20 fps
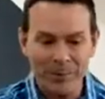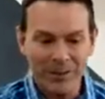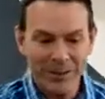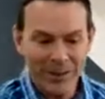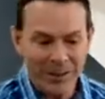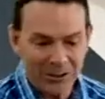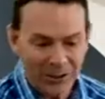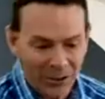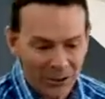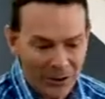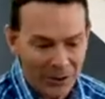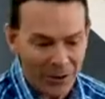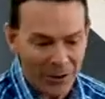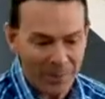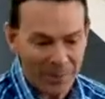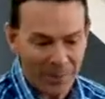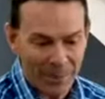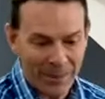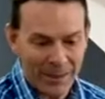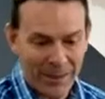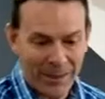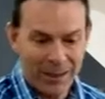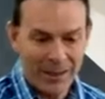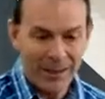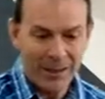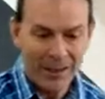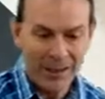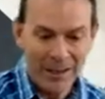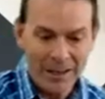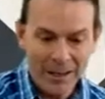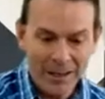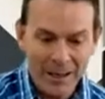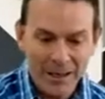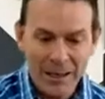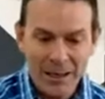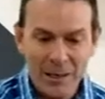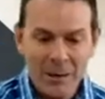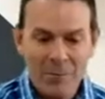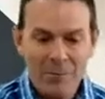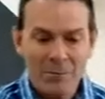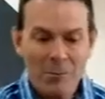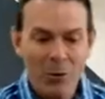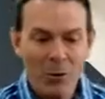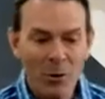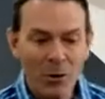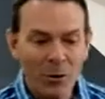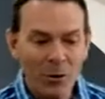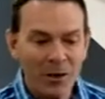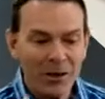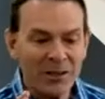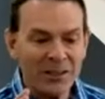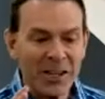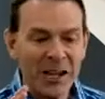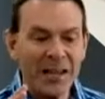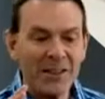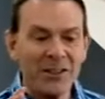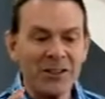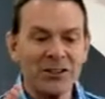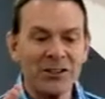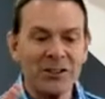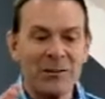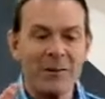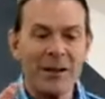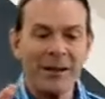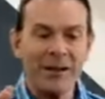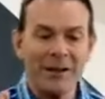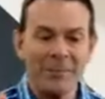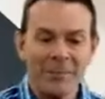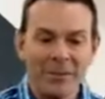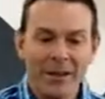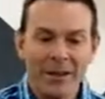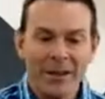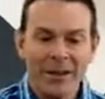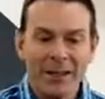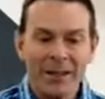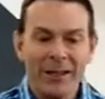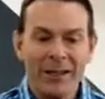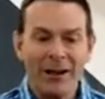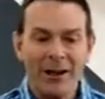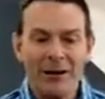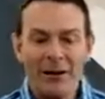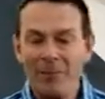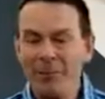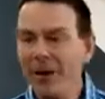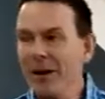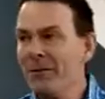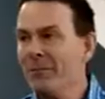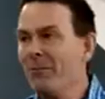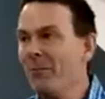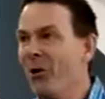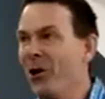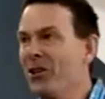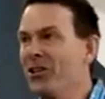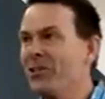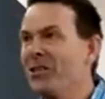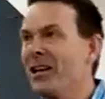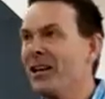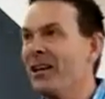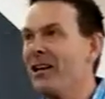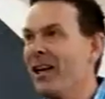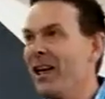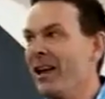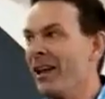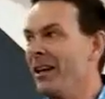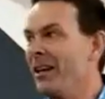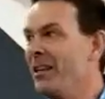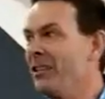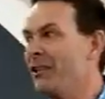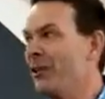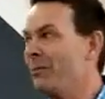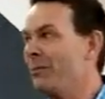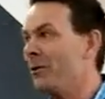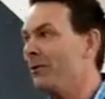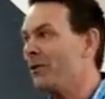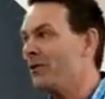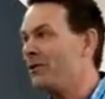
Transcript: You do. But what I want to say this, my son Alan, he's got a bit of a